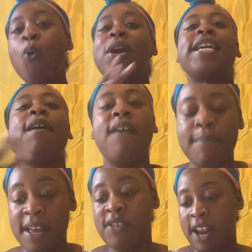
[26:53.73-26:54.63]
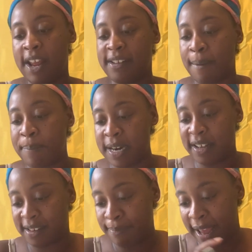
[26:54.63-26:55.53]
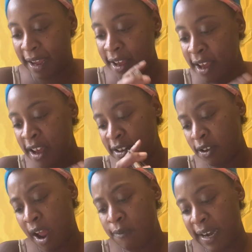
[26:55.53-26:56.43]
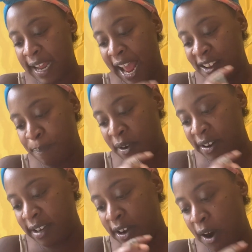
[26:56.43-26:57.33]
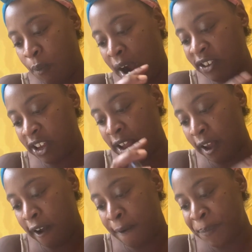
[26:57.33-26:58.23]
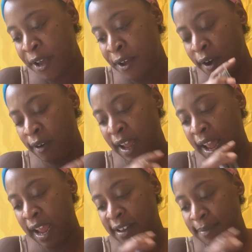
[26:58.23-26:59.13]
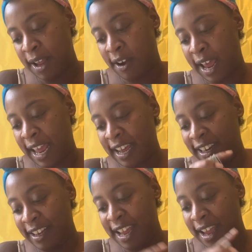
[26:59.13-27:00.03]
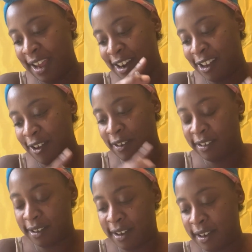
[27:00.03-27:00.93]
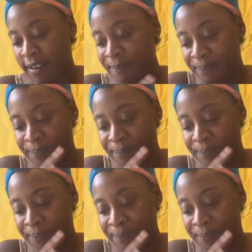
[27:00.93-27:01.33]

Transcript: We can give him his abundance back. So y'all really got spirit sitting there watching y'all. Okay. Some y'all got like a little kid, a cute little son.